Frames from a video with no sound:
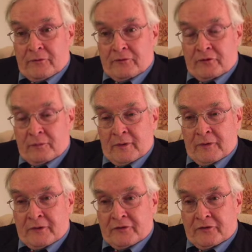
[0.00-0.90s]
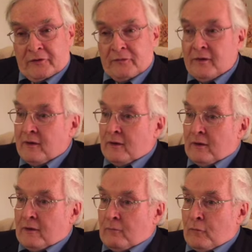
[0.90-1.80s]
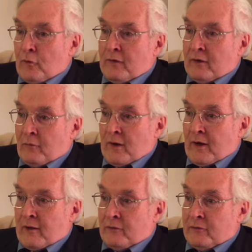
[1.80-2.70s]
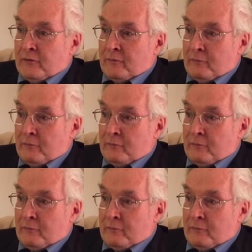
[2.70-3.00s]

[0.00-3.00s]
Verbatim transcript: The experience of moving around,